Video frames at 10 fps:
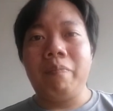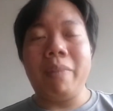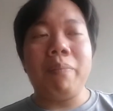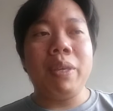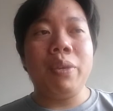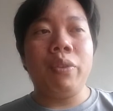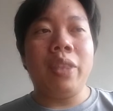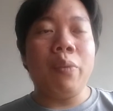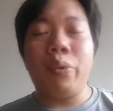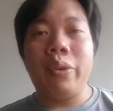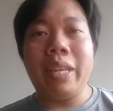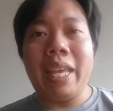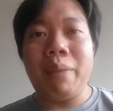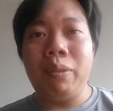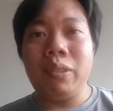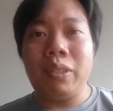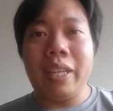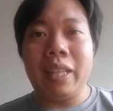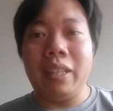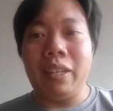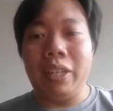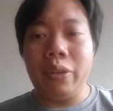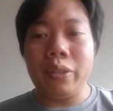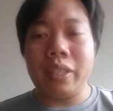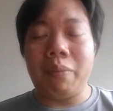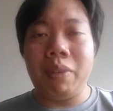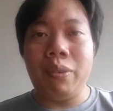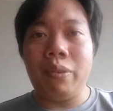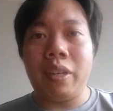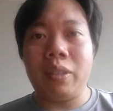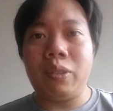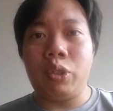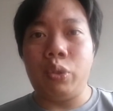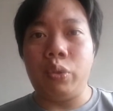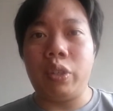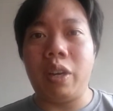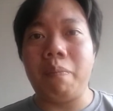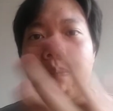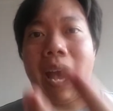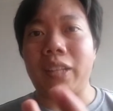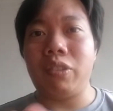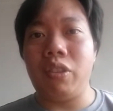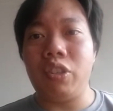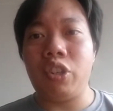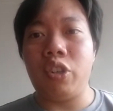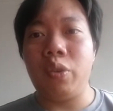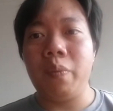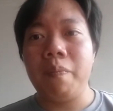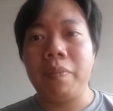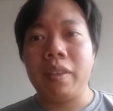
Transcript: Maybe they weren't able to get Ryosuke Miura to come back to the show.